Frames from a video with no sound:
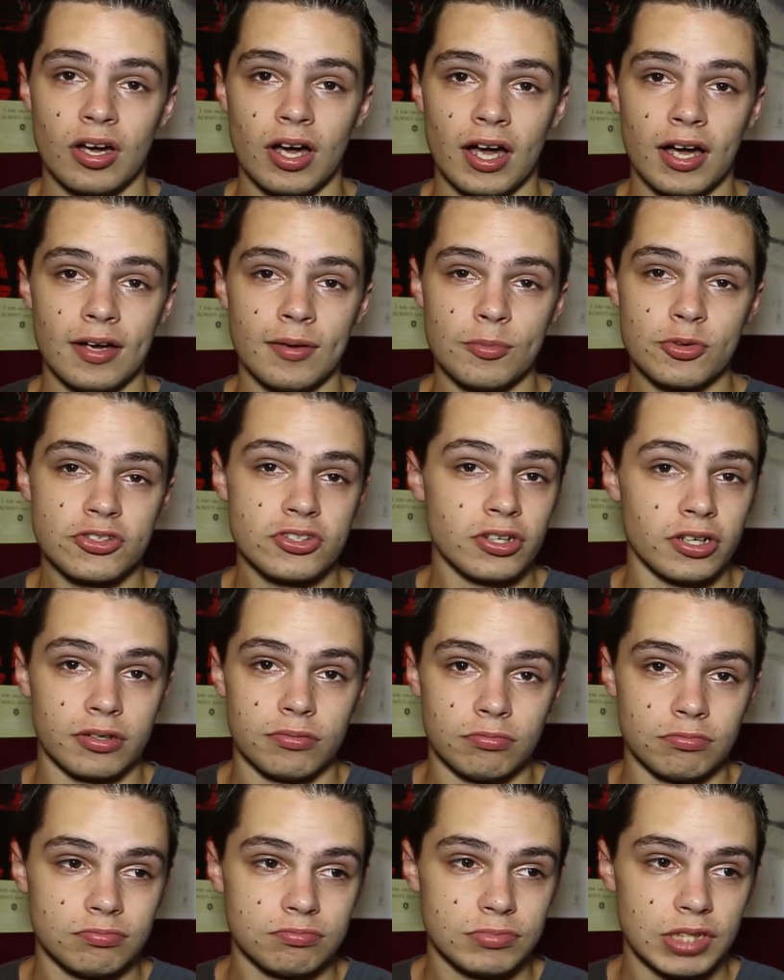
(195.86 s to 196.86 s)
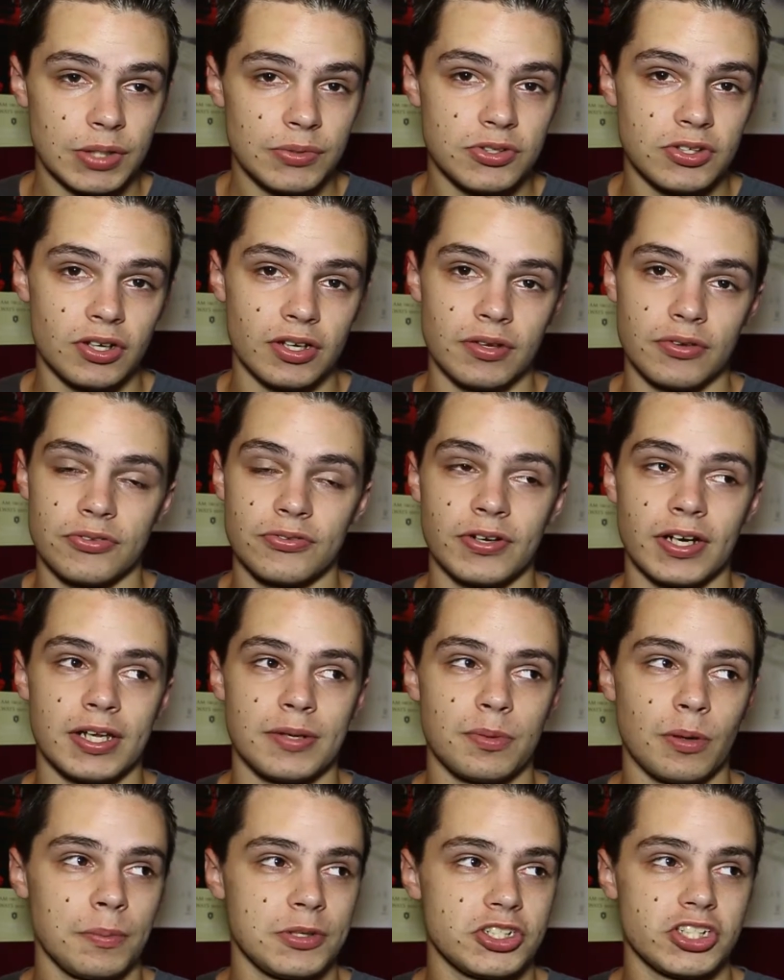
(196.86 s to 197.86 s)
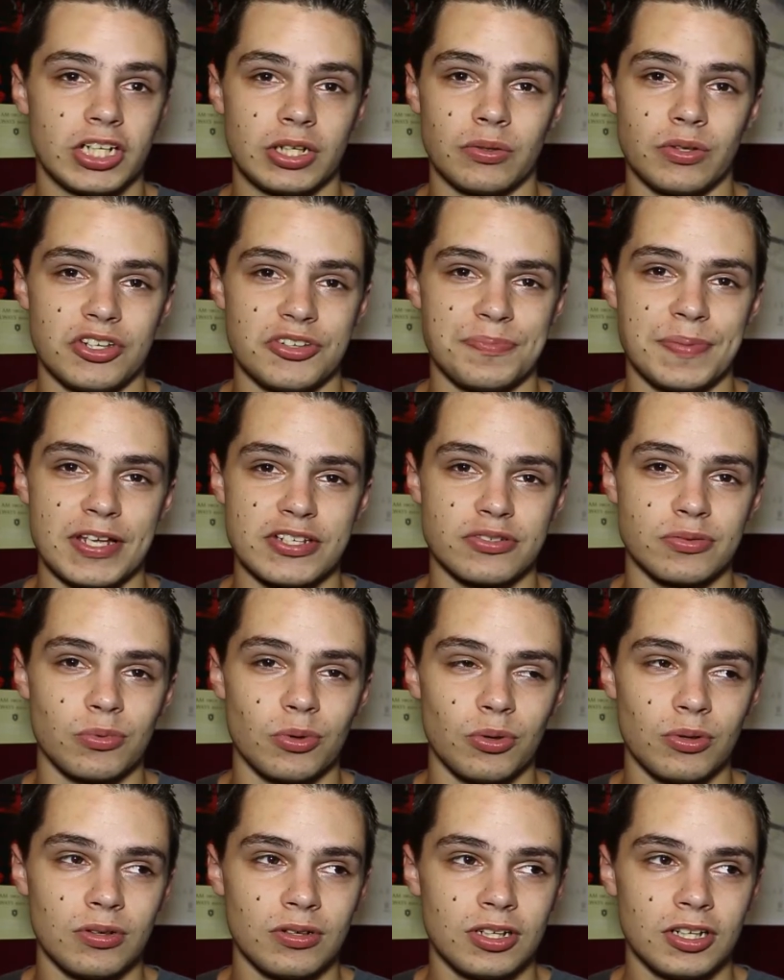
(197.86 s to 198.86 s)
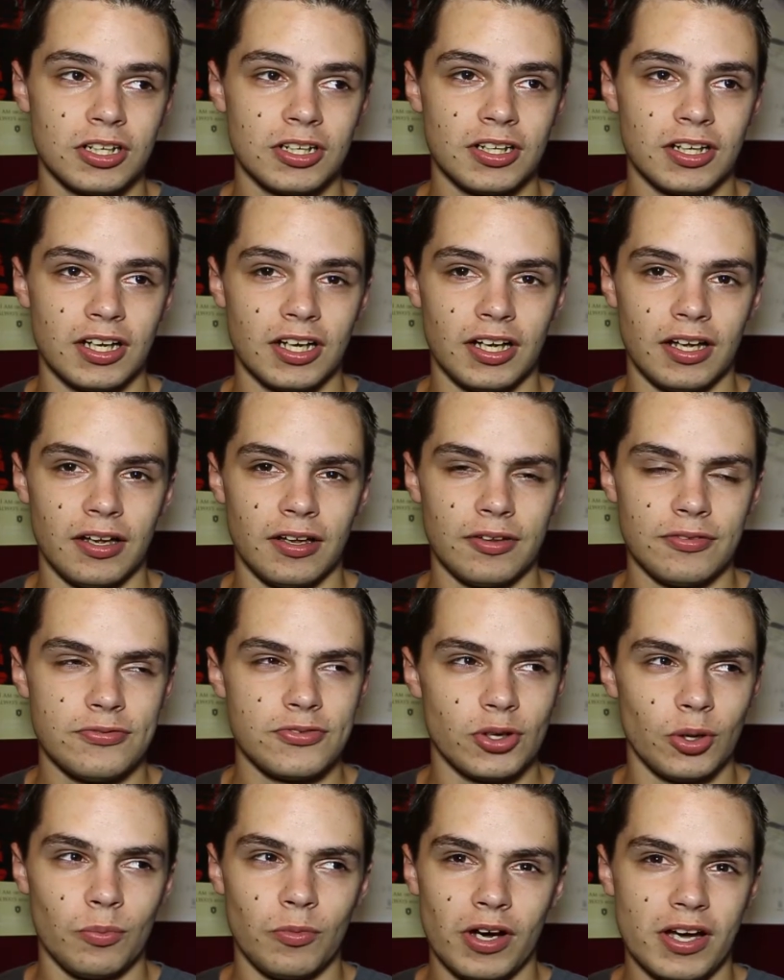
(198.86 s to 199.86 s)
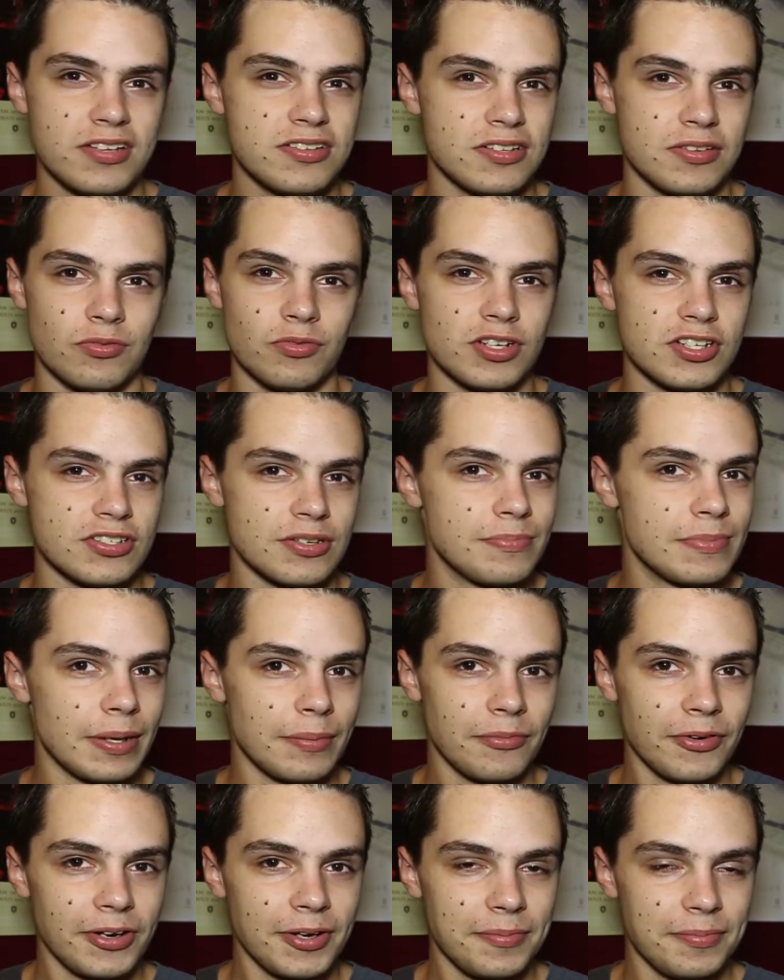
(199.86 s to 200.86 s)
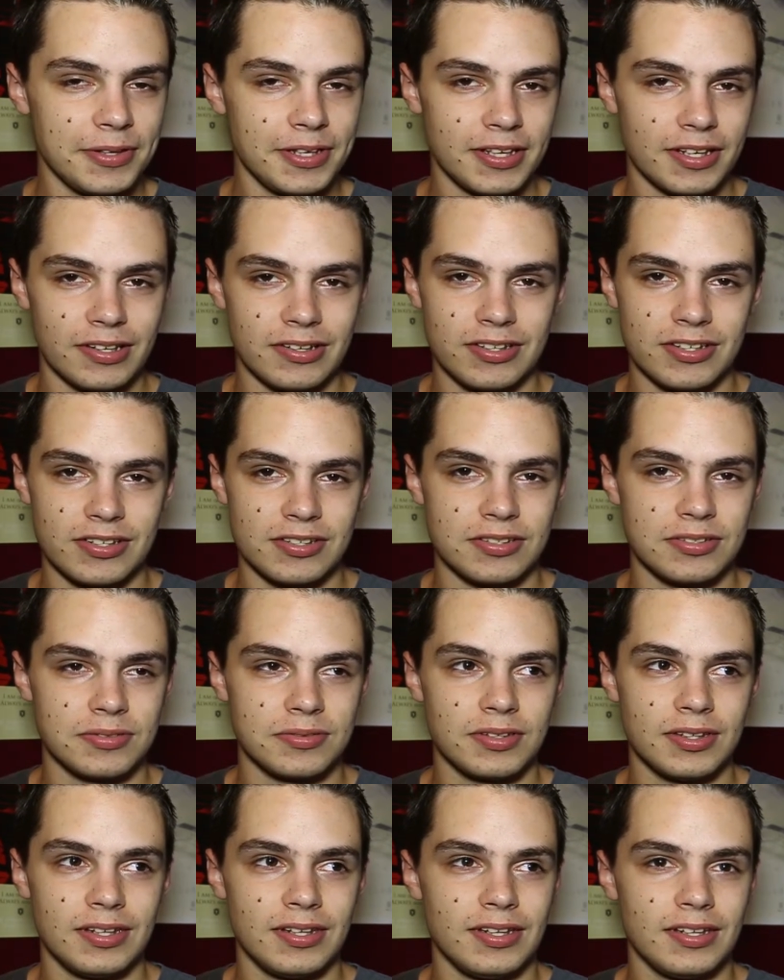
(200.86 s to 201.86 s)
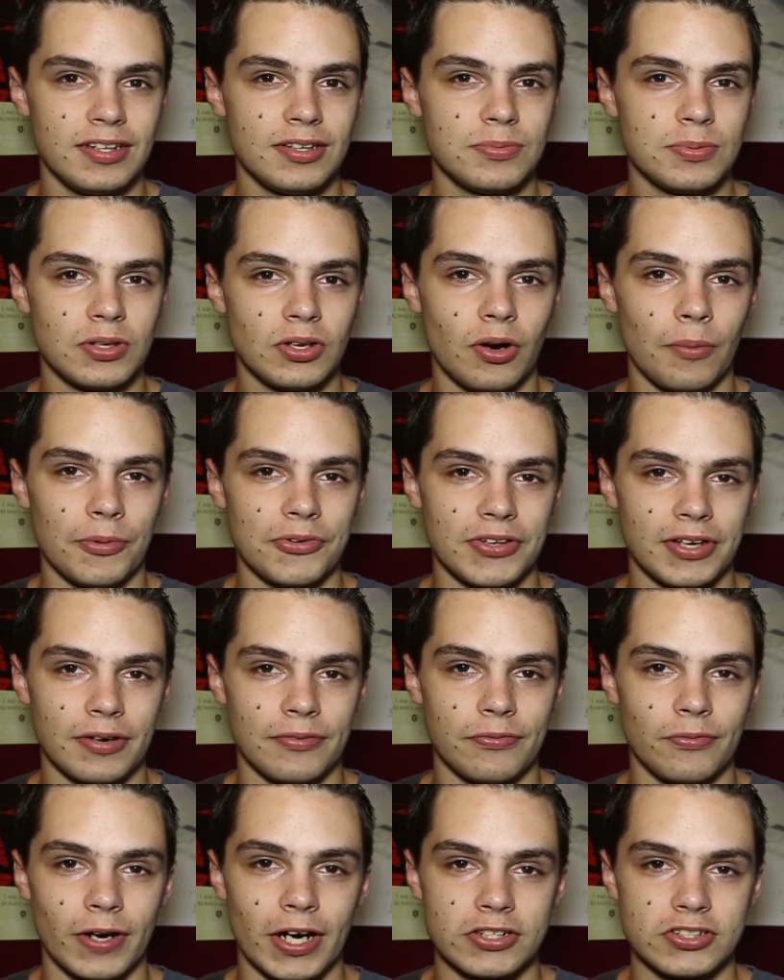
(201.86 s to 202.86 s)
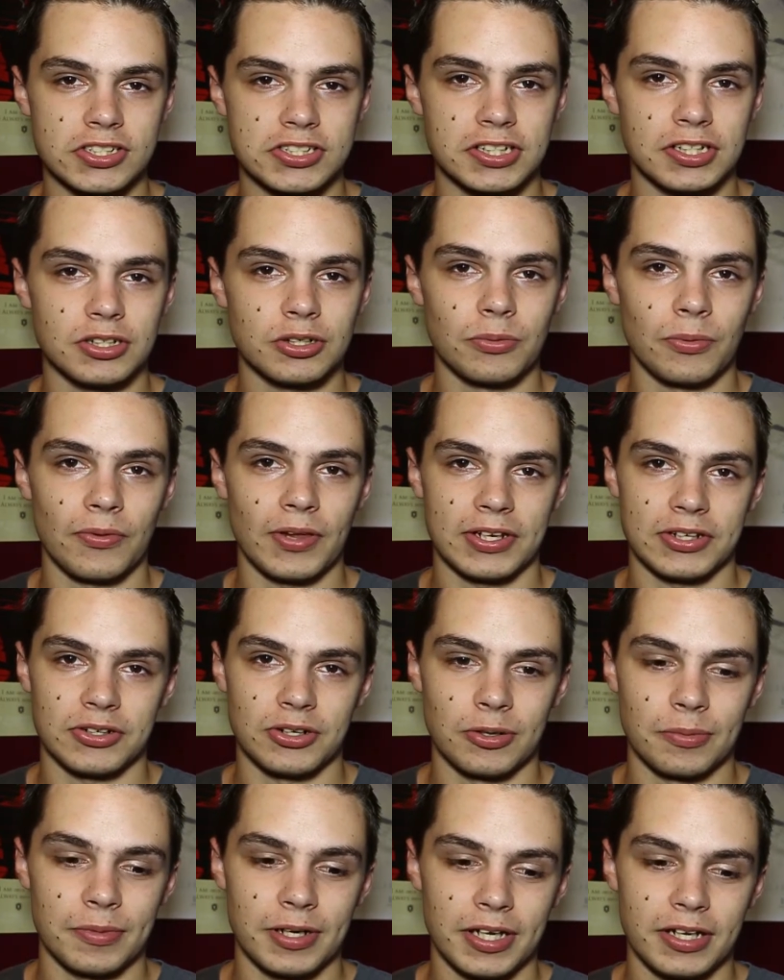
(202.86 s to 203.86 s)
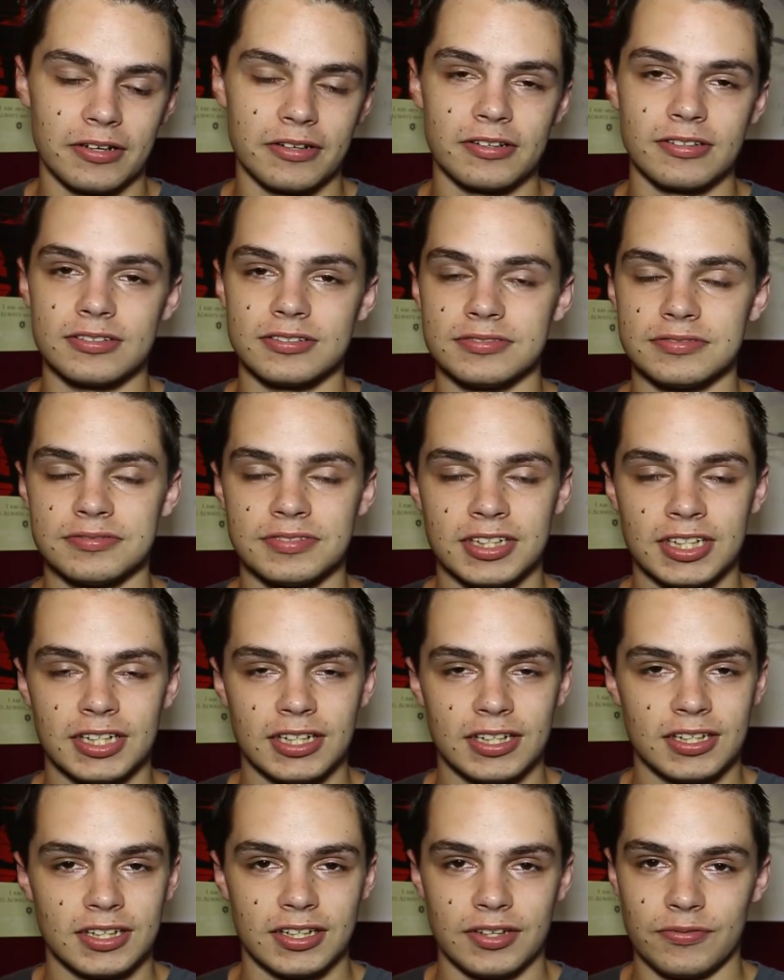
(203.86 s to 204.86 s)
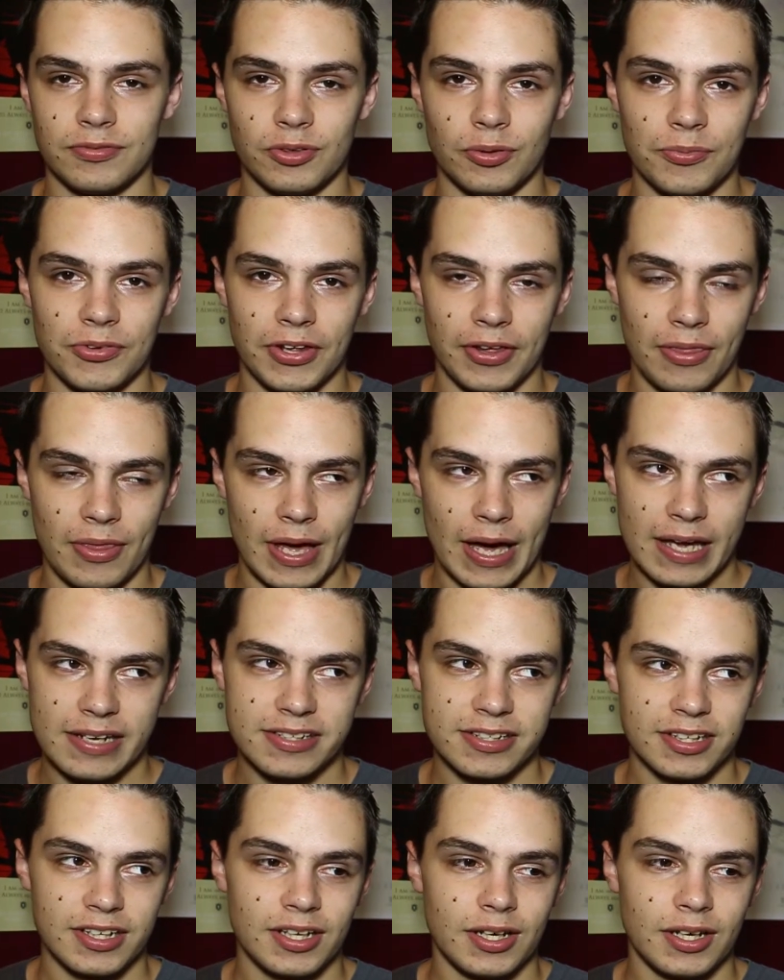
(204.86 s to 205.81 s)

was good. He was good. He was funny. Probably Jai Courtney's best role film-wise in recent memory because he's been almost like a franchise killer with like Terminator and films like that.